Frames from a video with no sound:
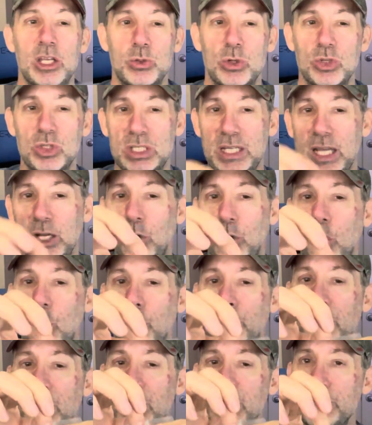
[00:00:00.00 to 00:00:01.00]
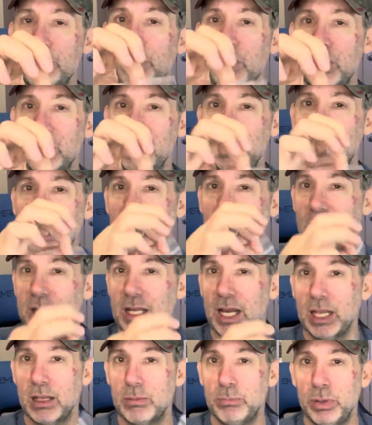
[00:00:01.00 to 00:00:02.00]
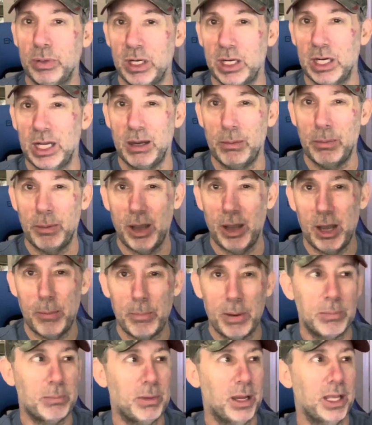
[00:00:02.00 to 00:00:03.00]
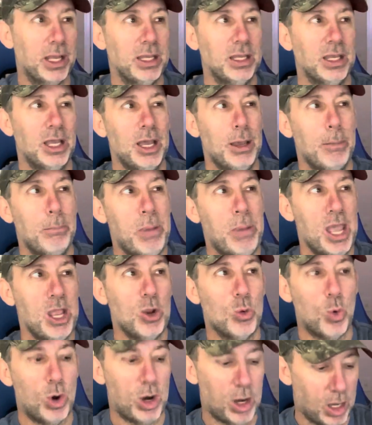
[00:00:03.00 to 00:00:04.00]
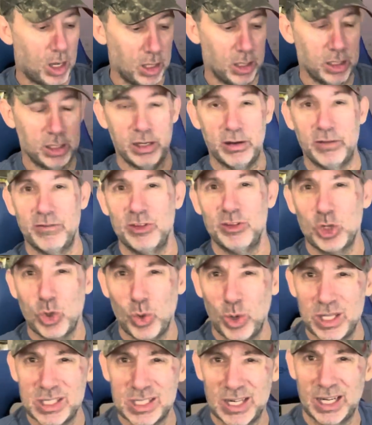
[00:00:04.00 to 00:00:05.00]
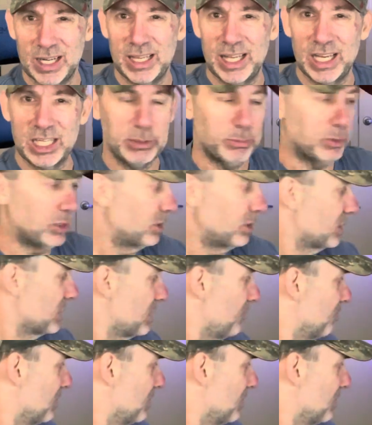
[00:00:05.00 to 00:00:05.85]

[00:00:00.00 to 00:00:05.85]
So I'll just take a hole punch, punch it there, and then I can put it up, up on my peg wall of toys and collectibles